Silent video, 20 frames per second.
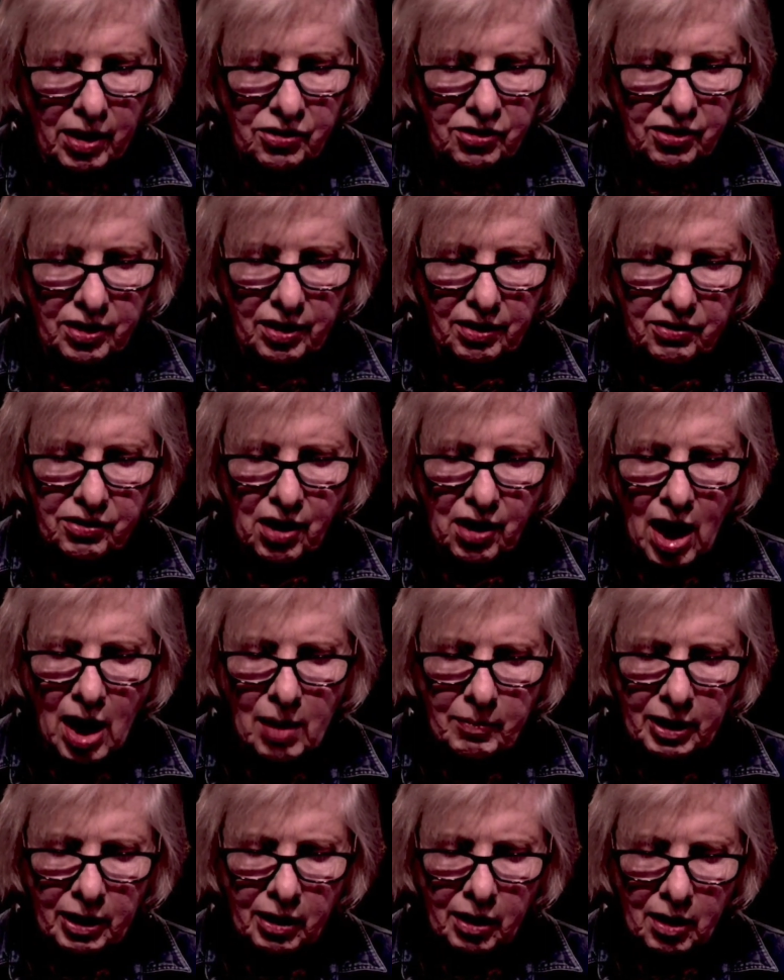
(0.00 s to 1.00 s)
an
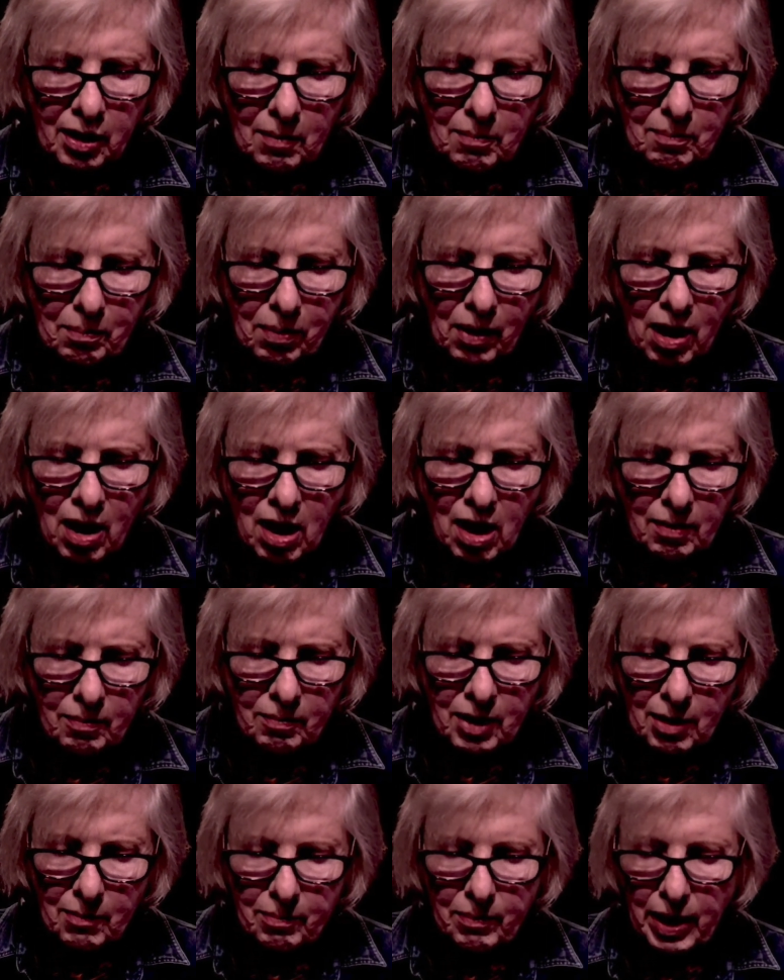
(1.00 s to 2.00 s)
atomic bomb
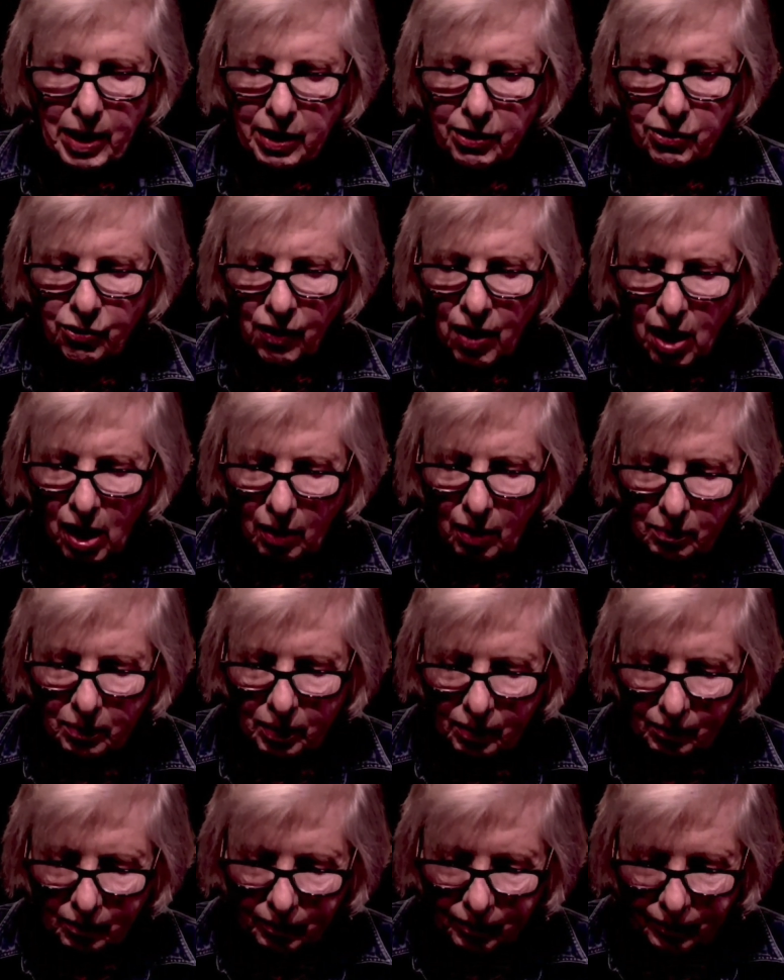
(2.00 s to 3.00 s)
may drop.
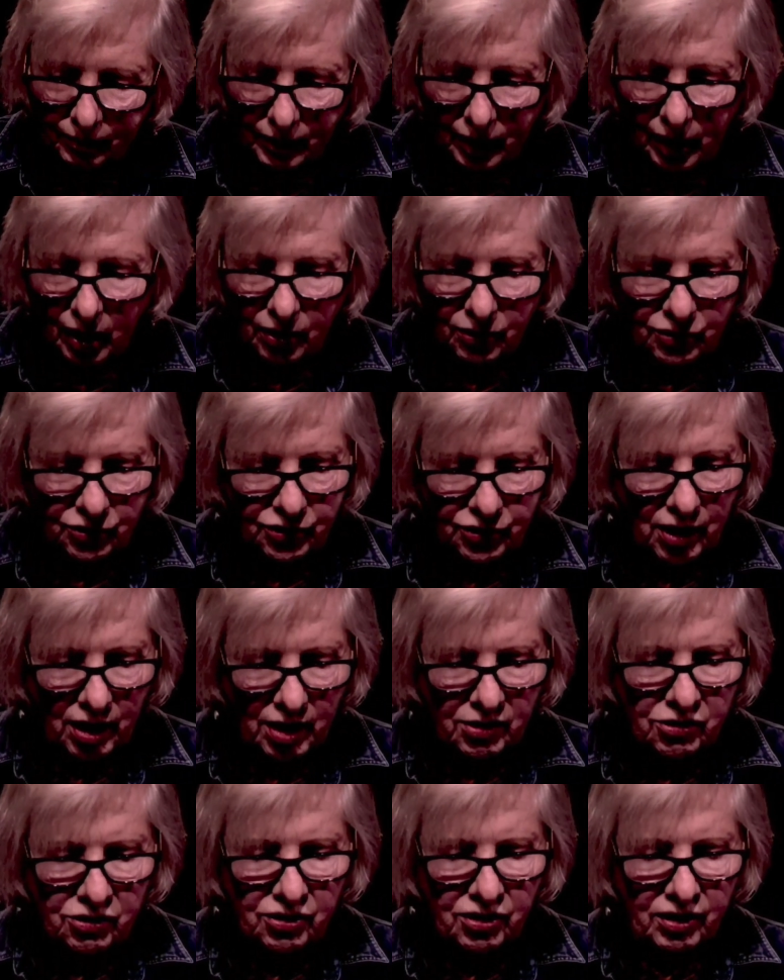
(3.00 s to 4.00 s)

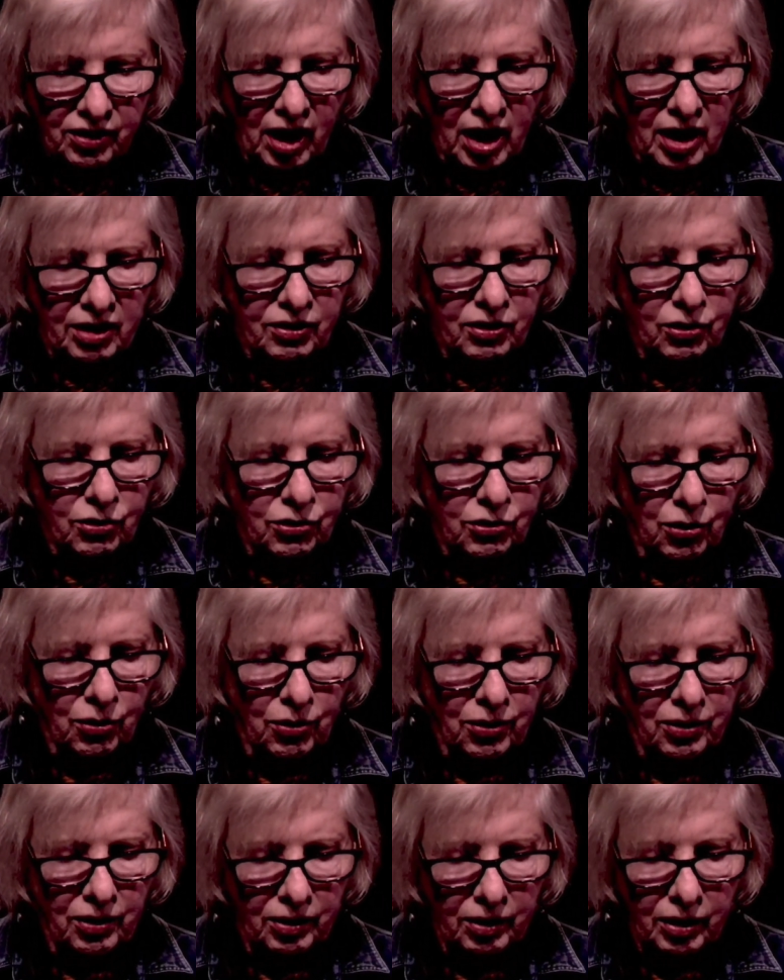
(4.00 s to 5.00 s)
Just like the
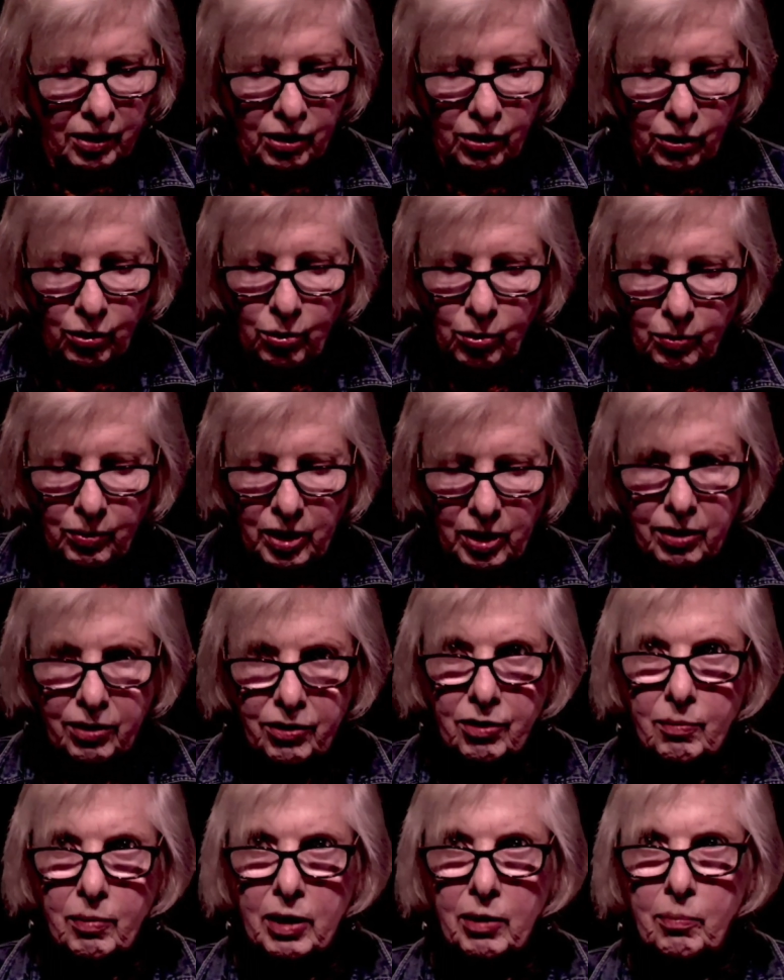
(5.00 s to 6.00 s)
turtle, you need to
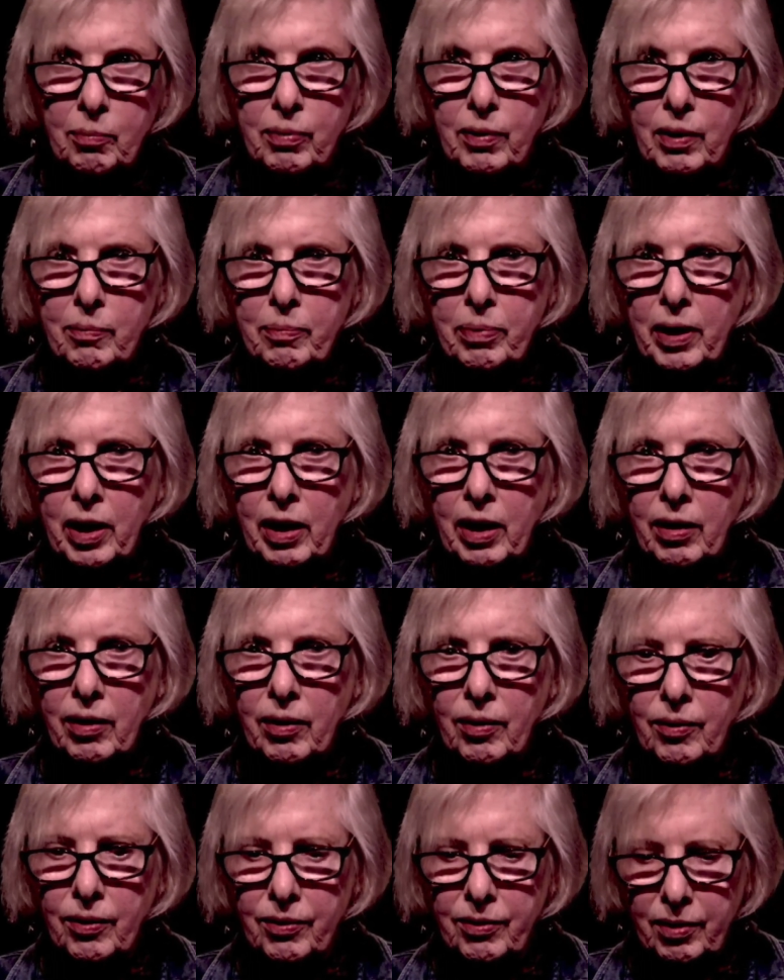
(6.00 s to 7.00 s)
be
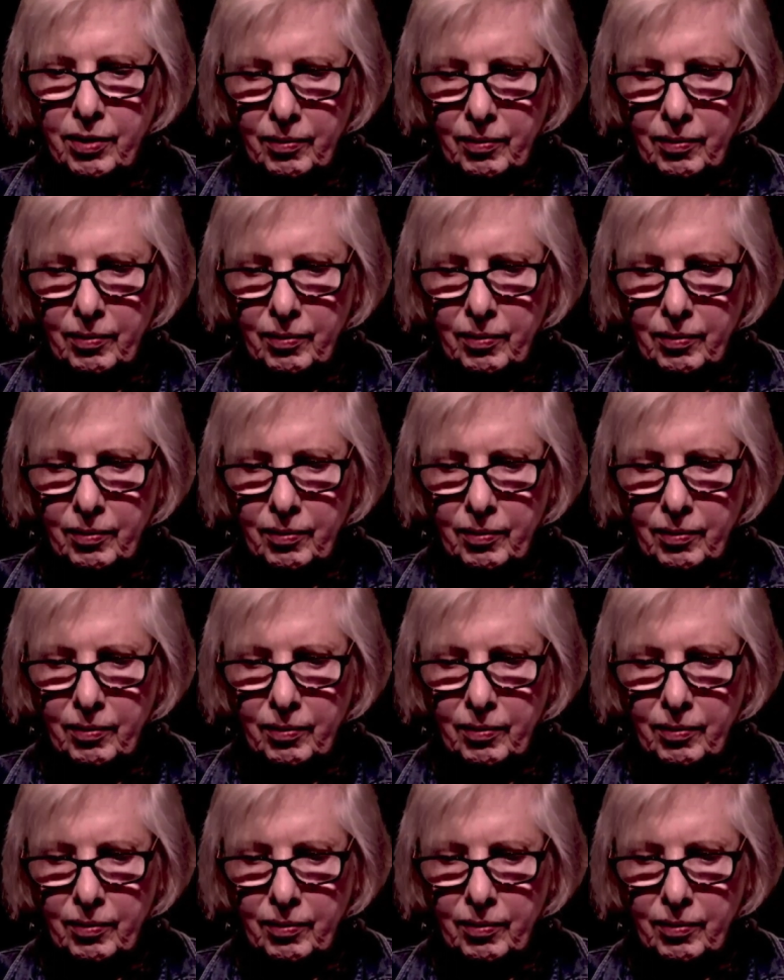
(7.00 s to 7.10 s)
prepared."